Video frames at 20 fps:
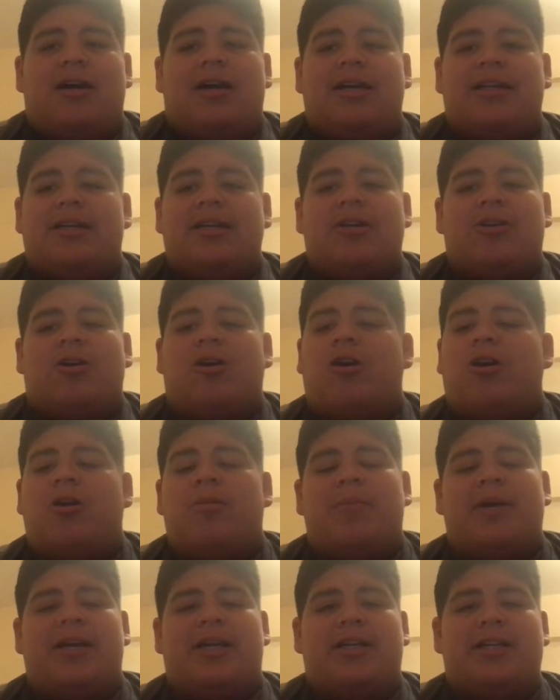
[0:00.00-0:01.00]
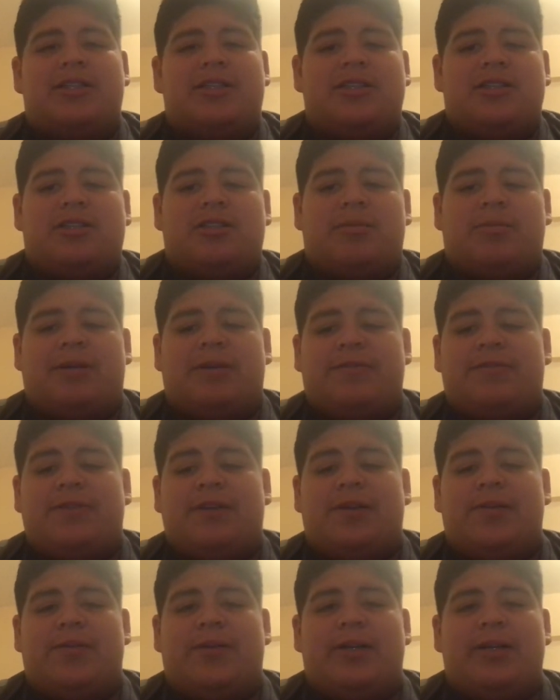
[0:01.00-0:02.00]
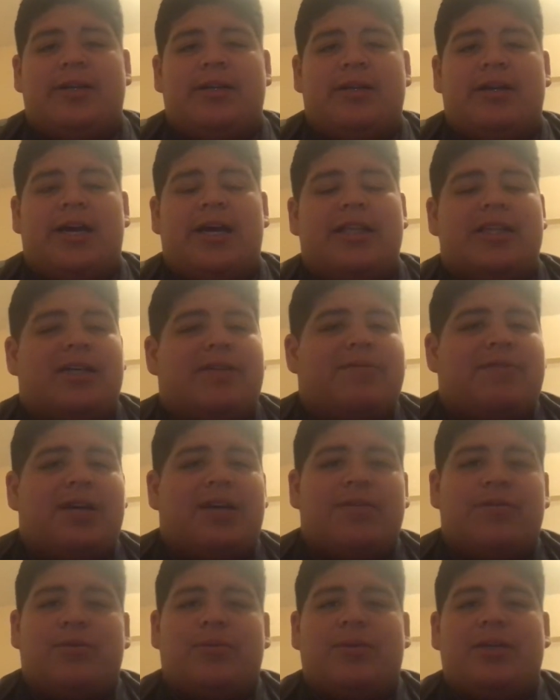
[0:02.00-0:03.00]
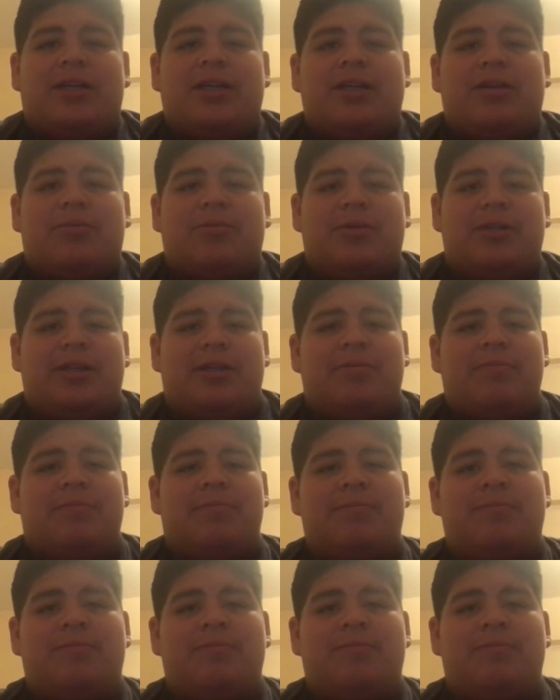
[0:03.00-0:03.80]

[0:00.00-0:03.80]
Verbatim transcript: I think all my cousins are my favorite. I love everyone equally.